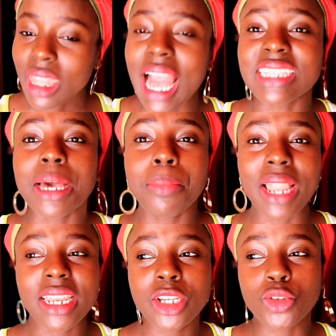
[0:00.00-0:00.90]
as I'm
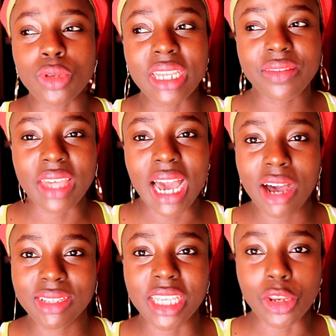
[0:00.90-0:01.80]
planning to leave the
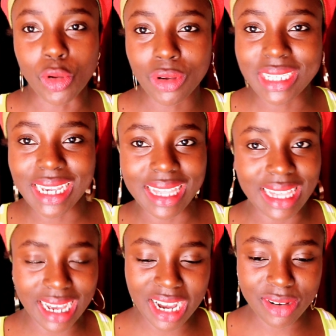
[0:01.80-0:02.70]
house and go check
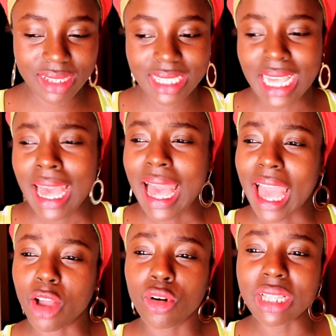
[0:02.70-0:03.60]
the house,
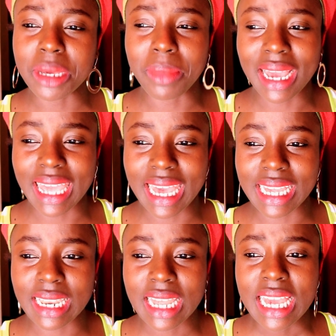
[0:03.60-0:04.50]
I call them
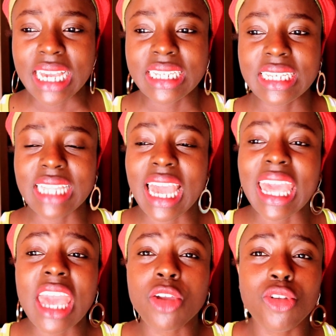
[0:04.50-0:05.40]
again. She's like,
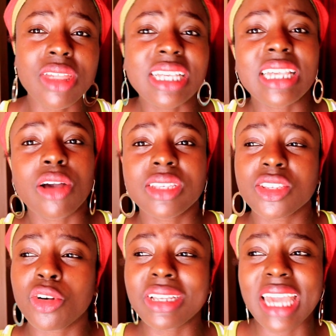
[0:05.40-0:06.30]
hey, you know this house
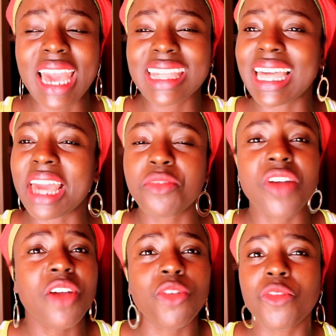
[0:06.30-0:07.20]
is hotcake. There are like
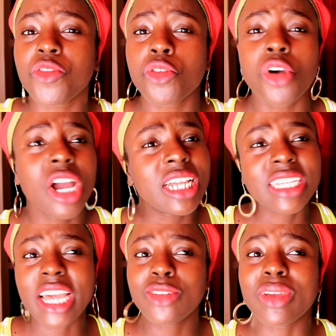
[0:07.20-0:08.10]
five of you
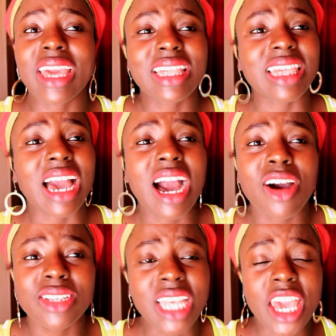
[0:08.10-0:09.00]
trying to get the
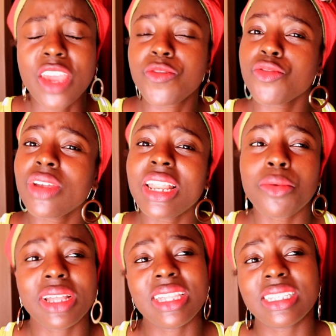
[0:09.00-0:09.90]
house. If you really
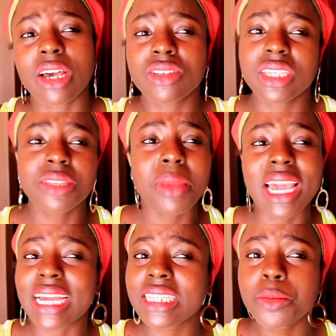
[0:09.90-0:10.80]
want this house, just
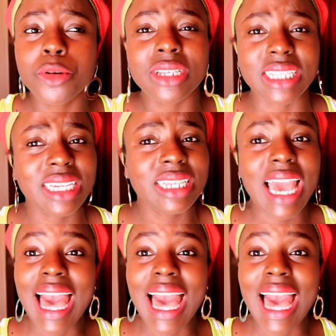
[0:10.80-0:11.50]
make a deposit